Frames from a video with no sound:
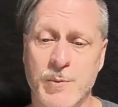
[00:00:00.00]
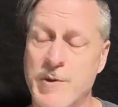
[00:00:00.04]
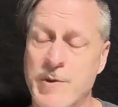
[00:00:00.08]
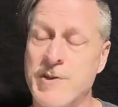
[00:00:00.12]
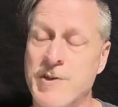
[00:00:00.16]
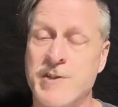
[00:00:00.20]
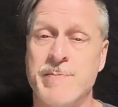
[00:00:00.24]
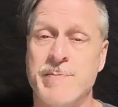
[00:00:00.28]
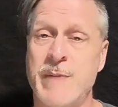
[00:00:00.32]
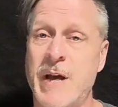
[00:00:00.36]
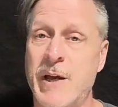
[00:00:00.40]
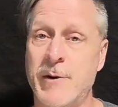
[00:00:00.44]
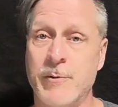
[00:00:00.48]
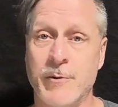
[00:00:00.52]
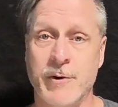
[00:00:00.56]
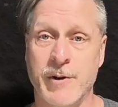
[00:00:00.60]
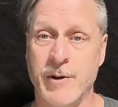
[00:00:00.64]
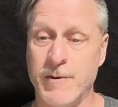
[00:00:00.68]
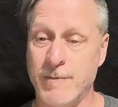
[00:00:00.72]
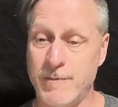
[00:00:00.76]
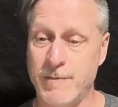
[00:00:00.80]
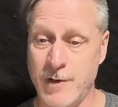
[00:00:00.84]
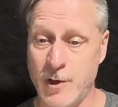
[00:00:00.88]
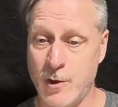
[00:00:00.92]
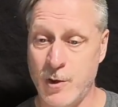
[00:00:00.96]
a smattering
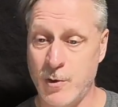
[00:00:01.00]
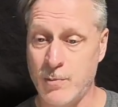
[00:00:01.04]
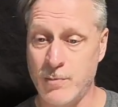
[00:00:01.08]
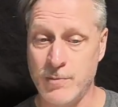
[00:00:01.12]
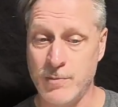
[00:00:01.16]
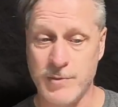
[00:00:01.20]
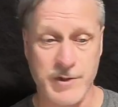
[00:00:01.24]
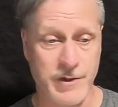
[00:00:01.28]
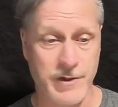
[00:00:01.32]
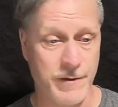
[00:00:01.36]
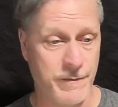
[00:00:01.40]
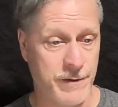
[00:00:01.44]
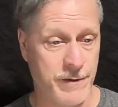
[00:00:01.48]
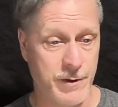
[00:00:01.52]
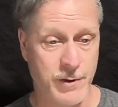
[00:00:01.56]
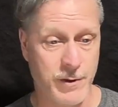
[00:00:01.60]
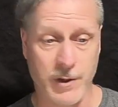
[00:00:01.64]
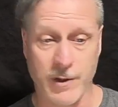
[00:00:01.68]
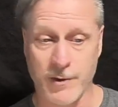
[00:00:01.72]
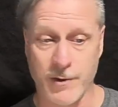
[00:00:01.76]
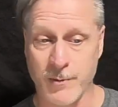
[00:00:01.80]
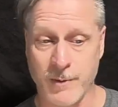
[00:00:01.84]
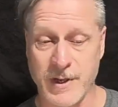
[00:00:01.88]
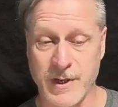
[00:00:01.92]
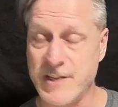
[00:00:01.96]
of gnomes and a few
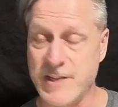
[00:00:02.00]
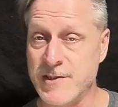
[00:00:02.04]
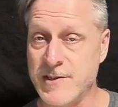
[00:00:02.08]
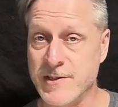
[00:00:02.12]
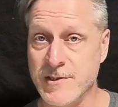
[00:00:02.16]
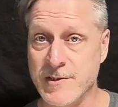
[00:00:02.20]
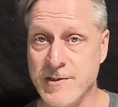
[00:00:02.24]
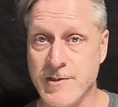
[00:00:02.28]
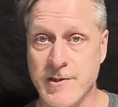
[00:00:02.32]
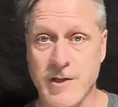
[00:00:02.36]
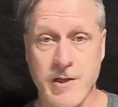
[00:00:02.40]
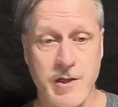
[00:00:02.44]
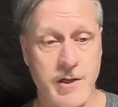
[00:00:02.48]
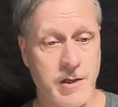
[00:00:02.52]
other races.